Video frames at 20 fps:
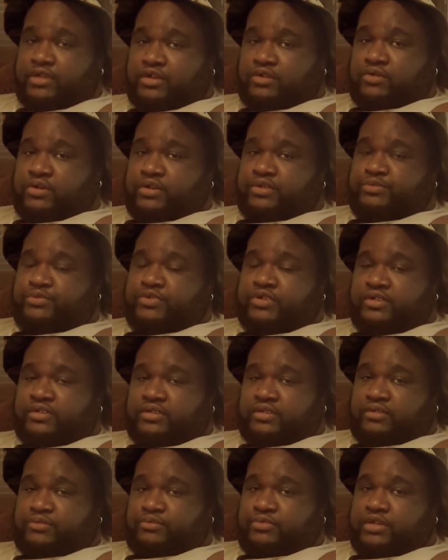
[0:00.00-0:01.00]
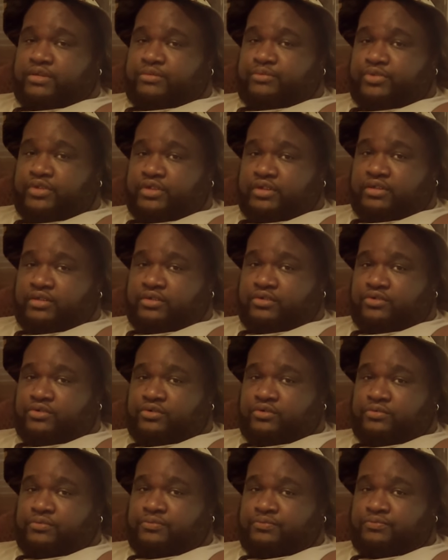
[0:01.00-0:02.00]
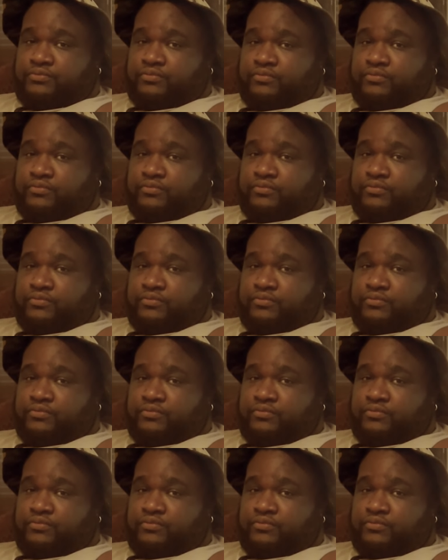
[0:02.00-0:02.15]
I'm not quite as big as them, but I'm big, you know.